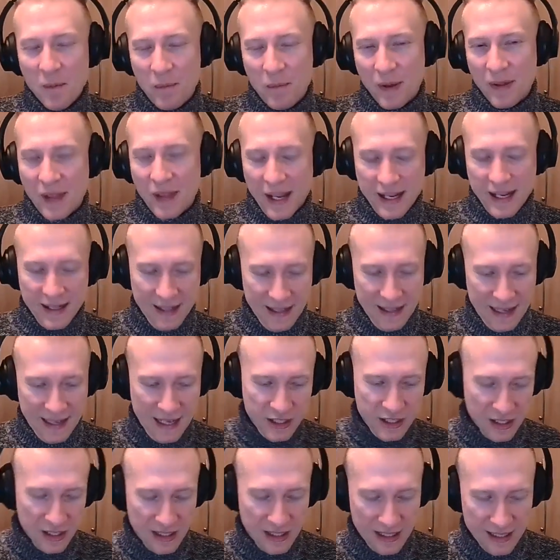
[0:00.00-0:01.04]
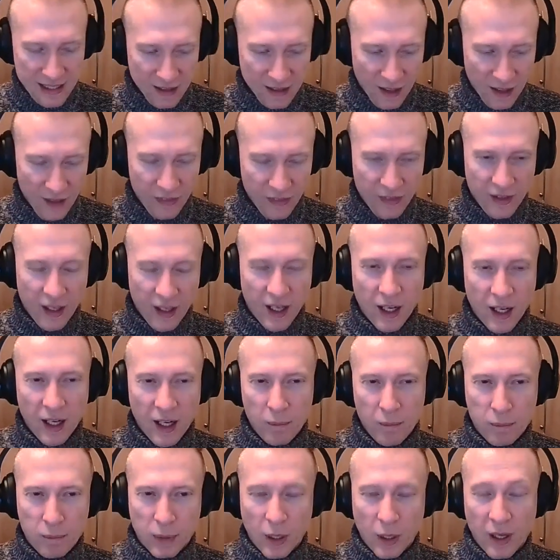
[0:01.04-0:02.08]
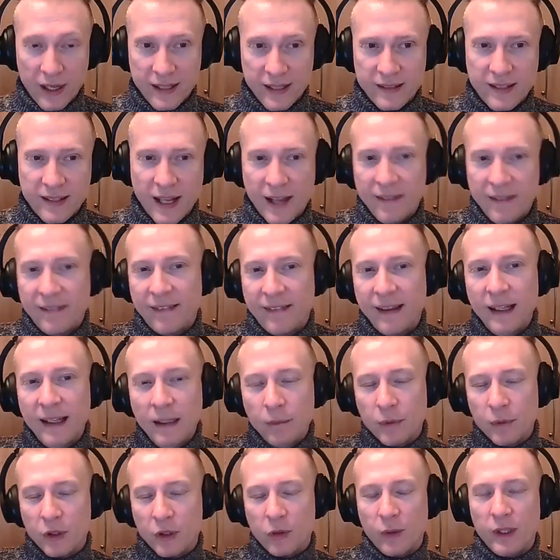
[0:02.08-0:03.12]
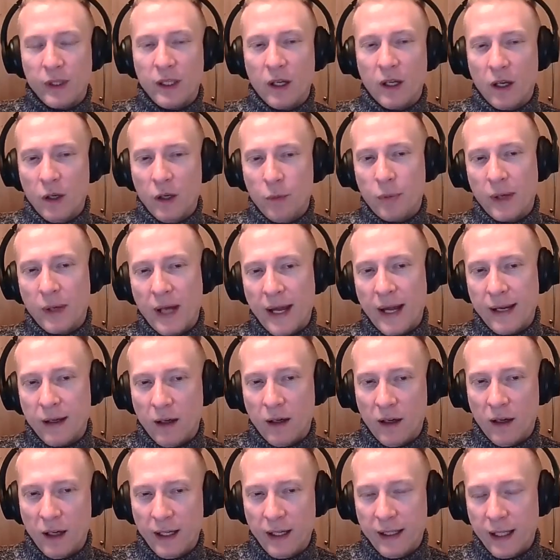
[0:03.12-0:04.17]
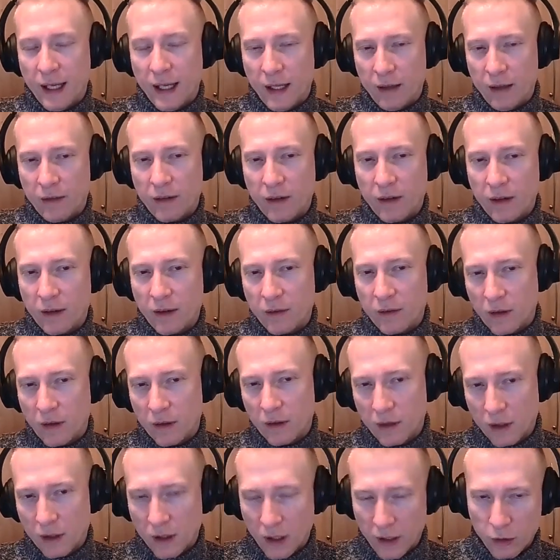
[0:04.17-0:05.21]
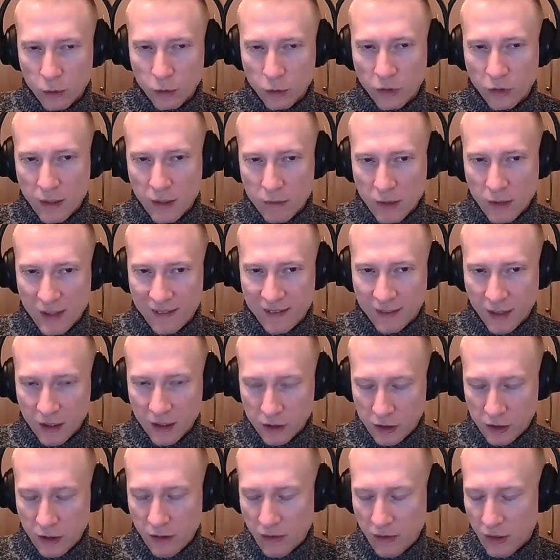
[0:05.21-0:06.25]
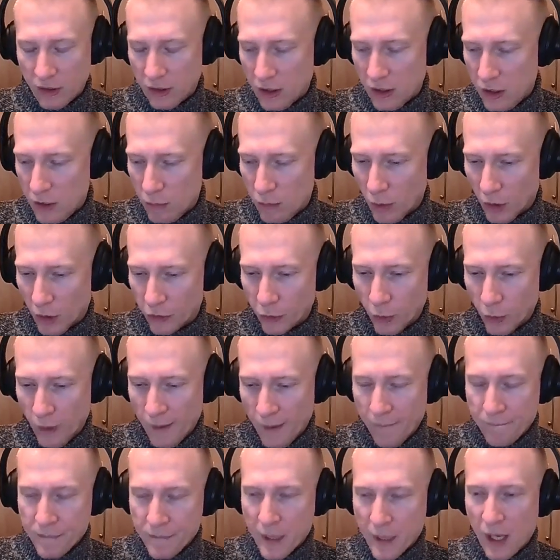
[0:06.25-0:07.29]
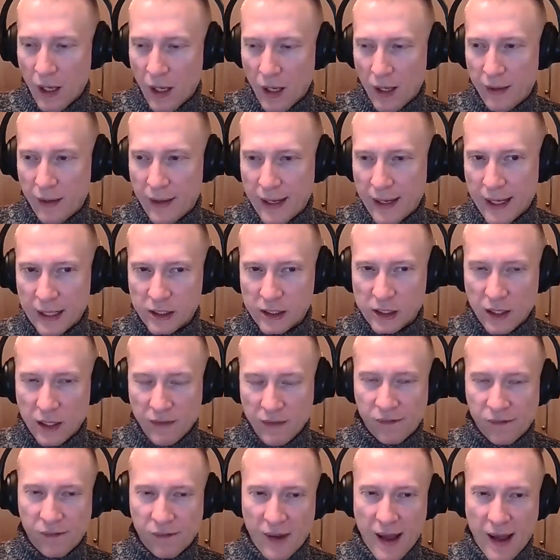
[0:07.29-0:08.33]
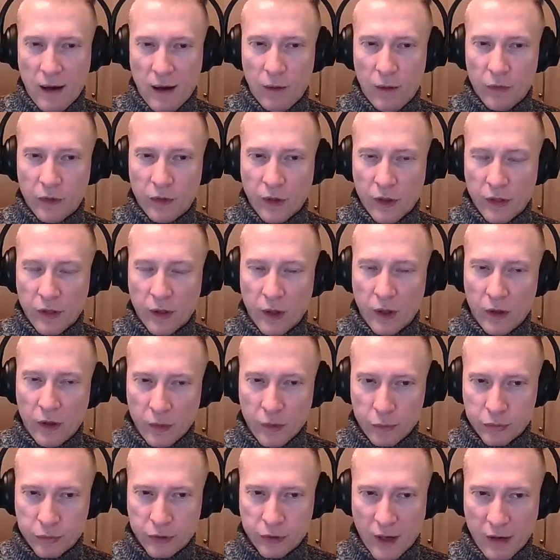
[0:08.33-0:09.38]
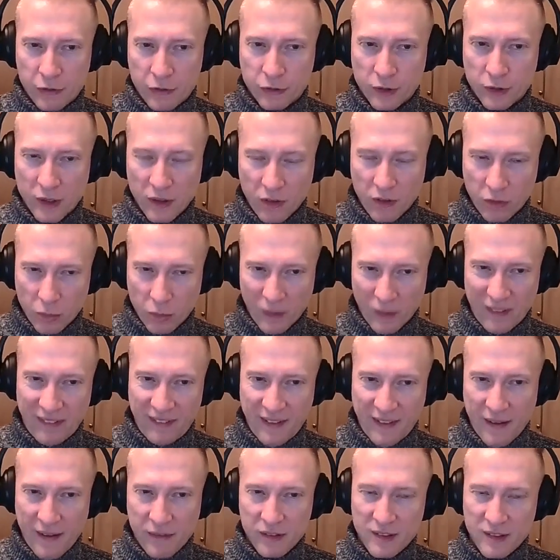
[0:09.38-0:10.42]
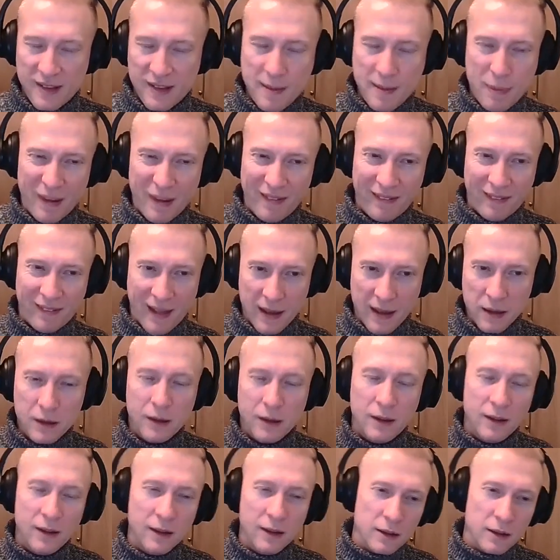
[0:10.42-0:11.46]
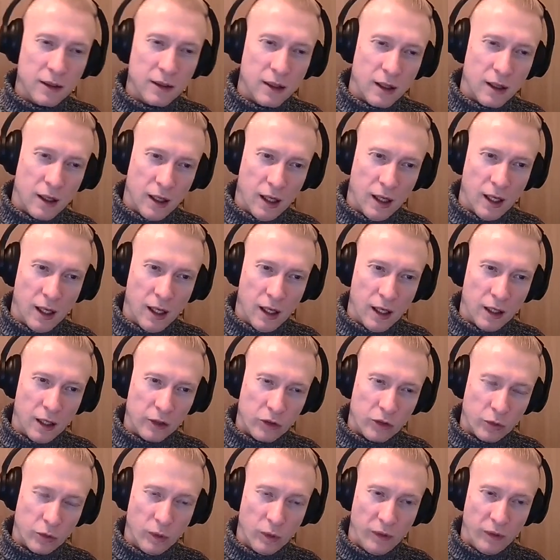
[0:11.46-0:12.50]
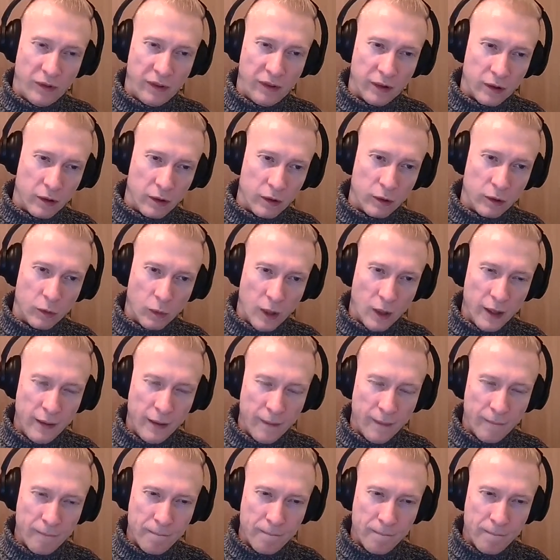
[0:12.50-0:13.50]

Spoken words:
but they had allegedly done blind testing between OpenAI and the Google Deep Research using the new model. And they actually found that the preference was 70% towards the Google one.